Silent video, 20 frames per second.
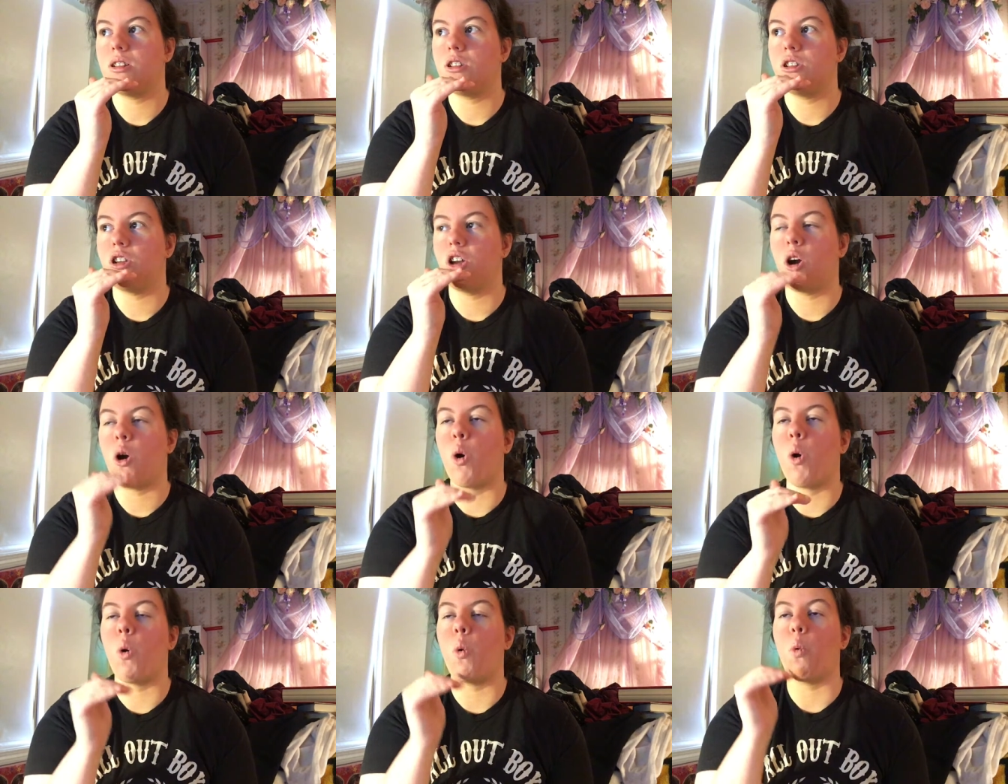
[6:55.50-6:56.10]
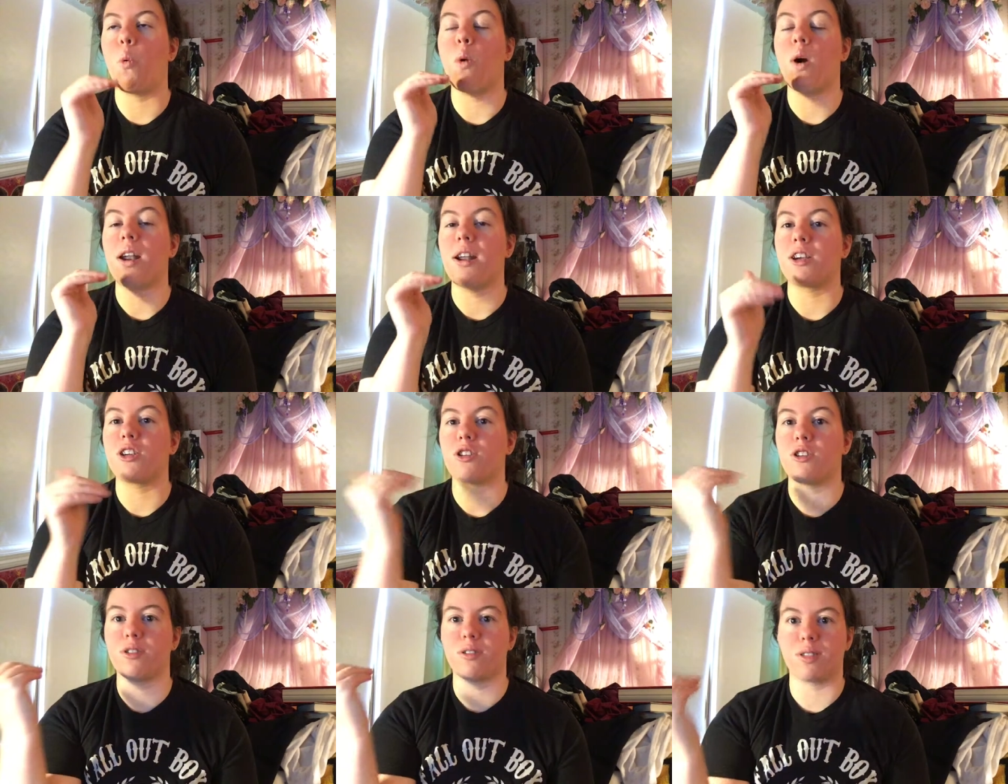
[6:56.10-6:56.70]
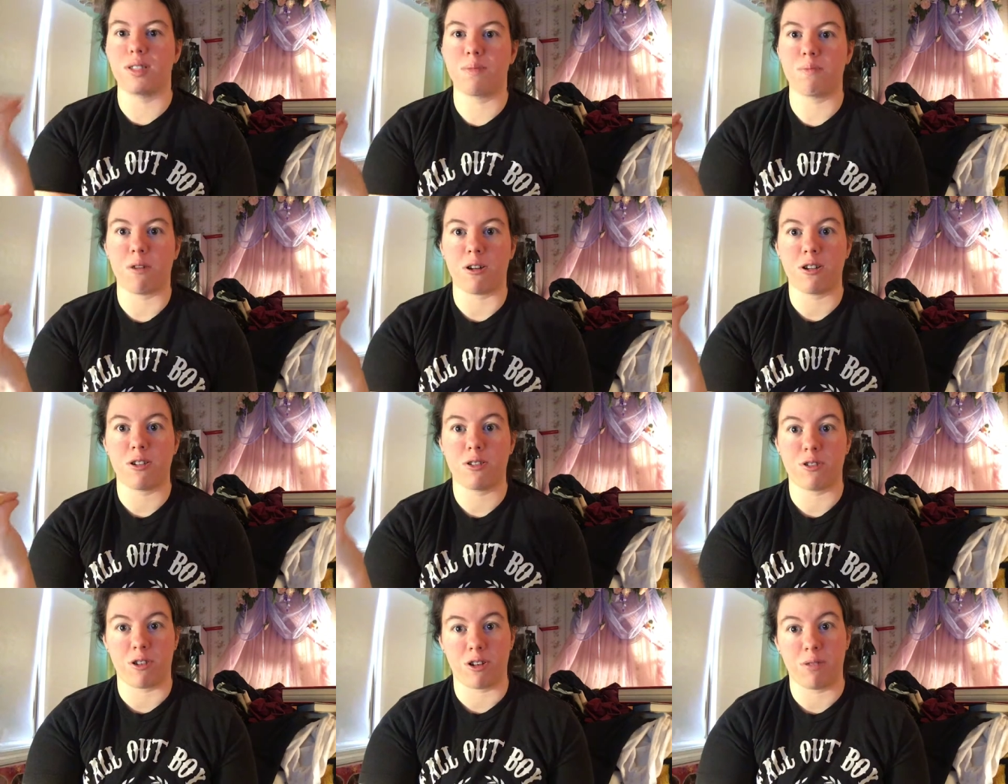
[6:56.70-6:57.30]
to know what a good
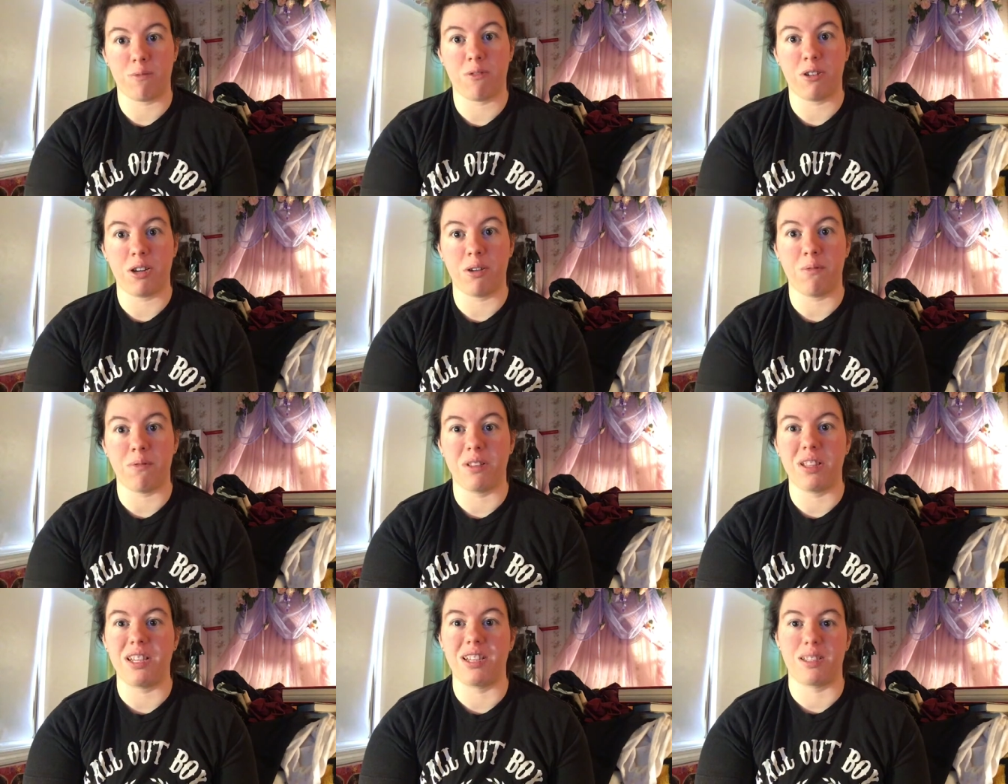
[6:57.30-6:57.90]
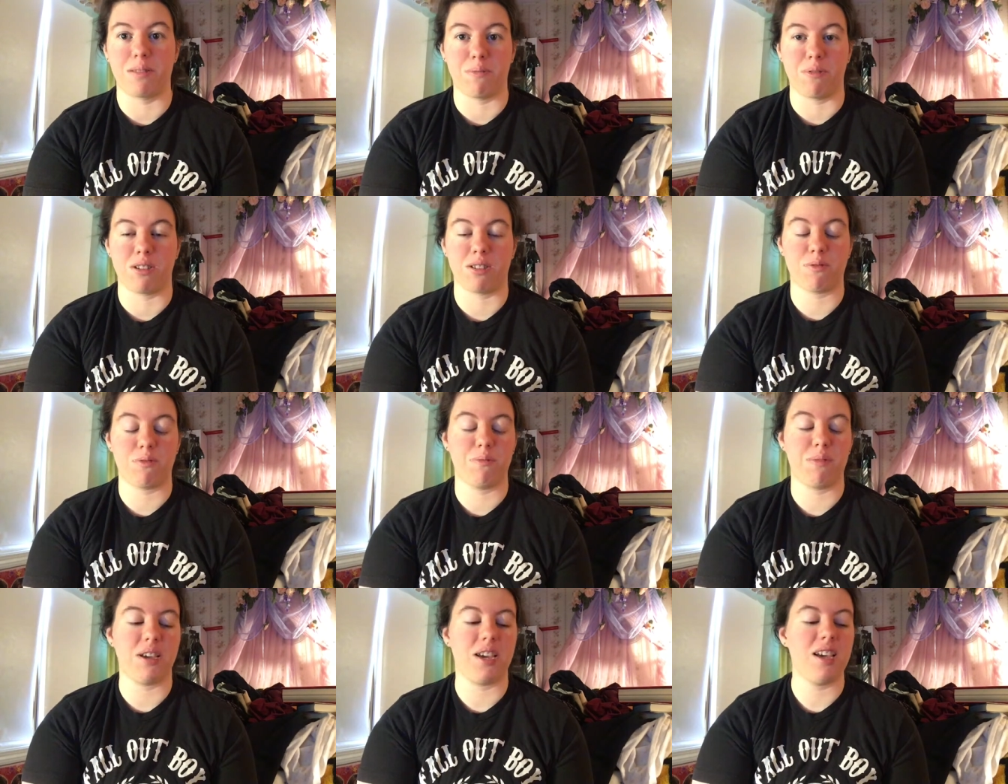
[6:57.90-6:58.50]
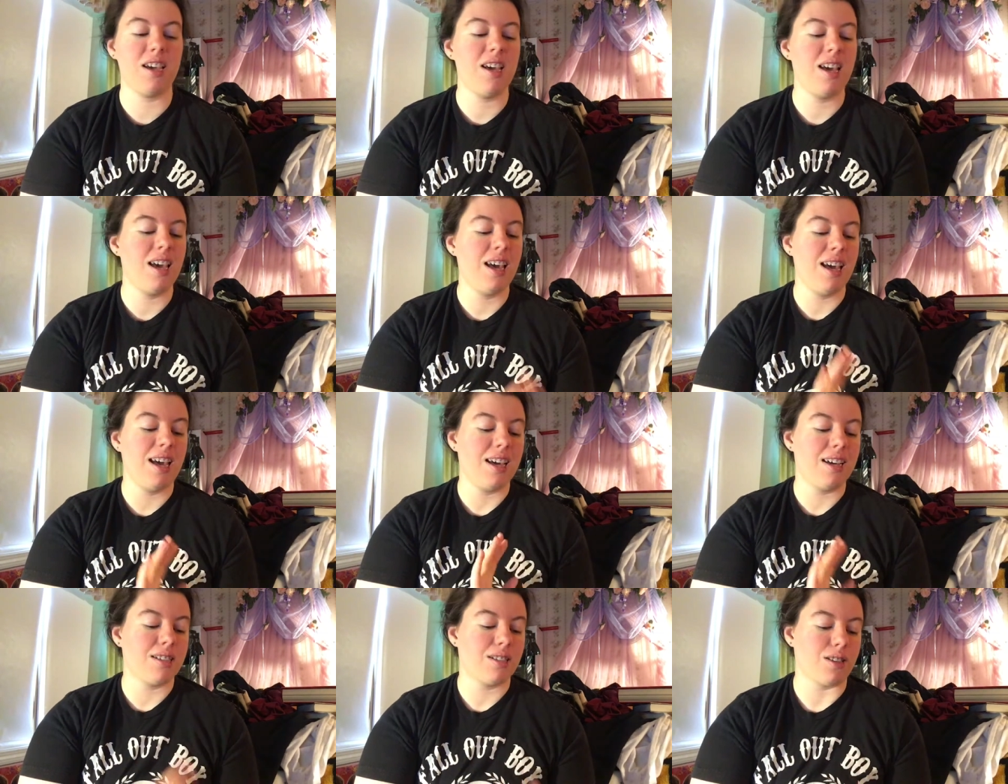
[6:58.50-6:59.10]
starting point with his books would be.
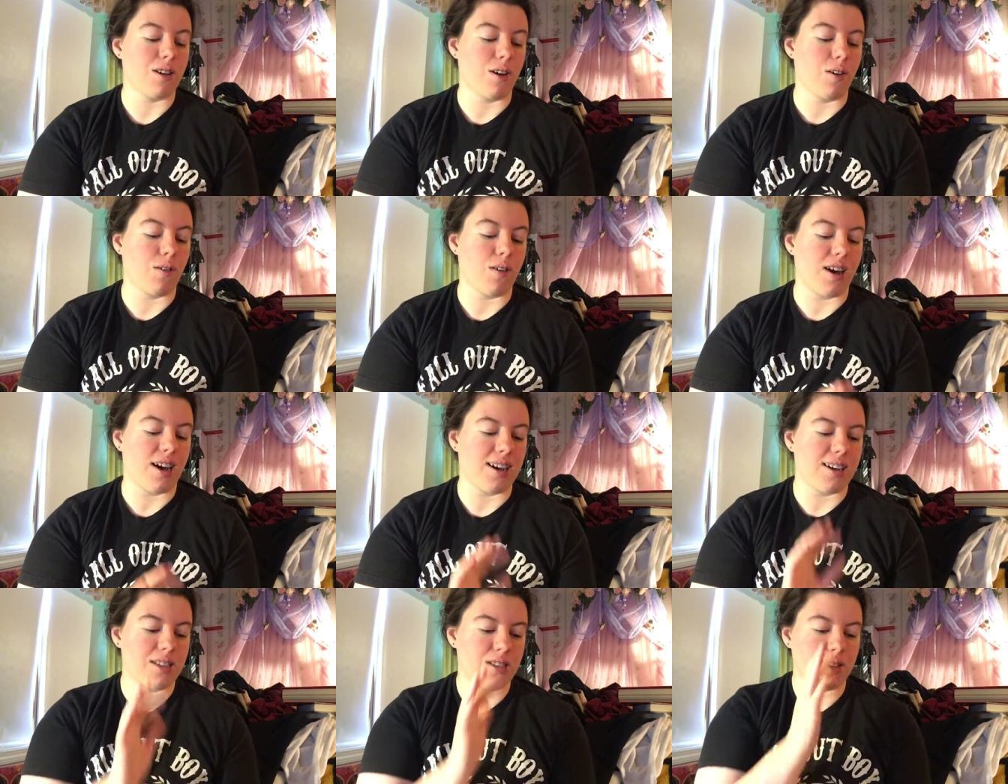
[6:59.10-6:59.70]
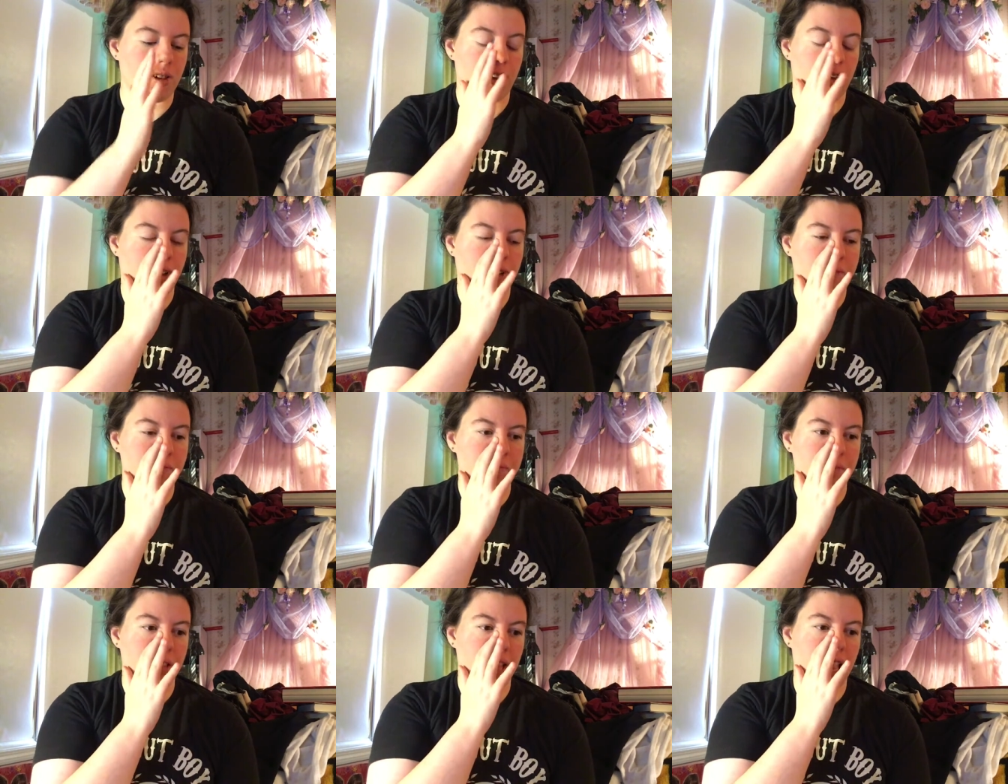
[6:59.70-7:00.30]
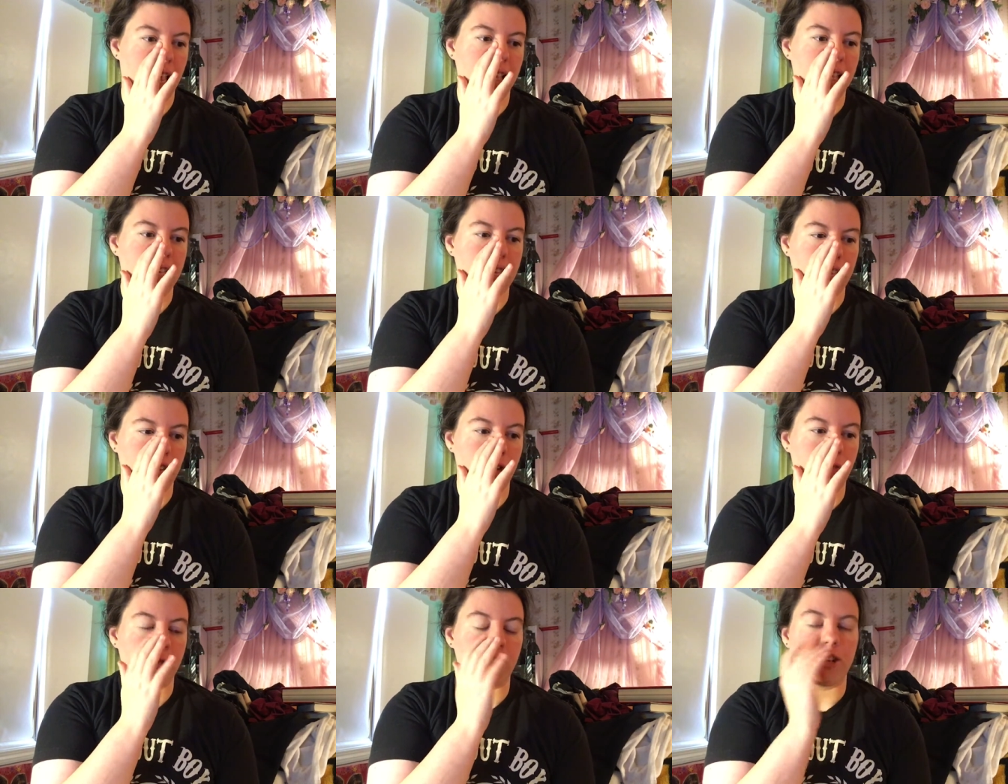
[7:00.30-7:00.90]
So I saw
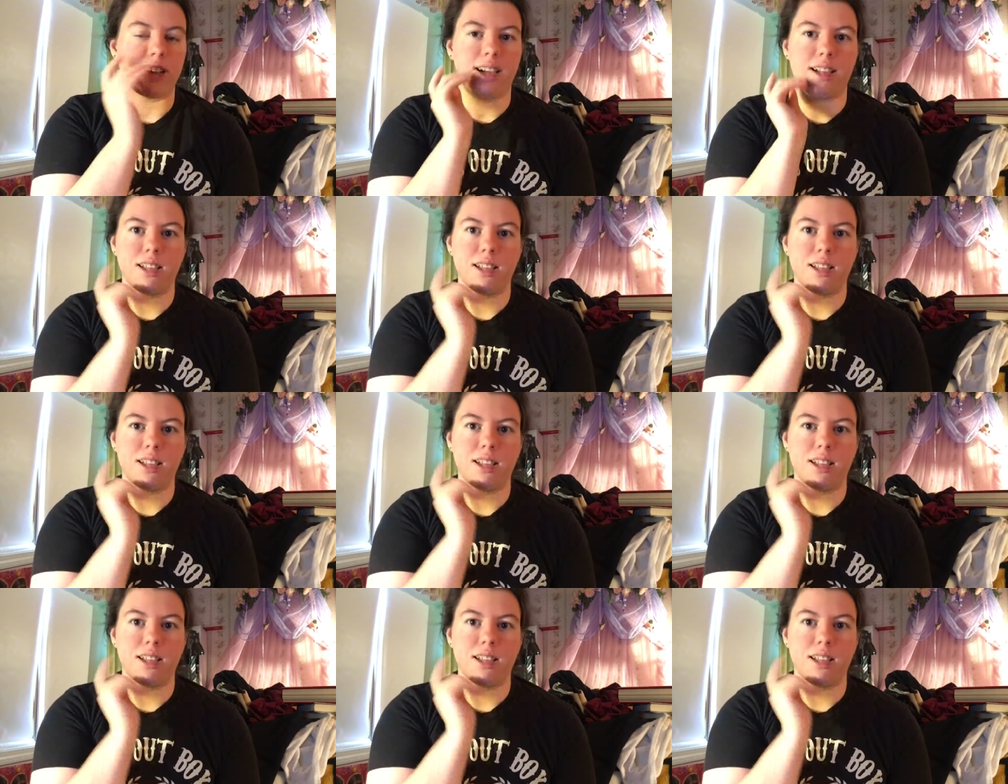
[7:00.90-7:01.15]
Elliot over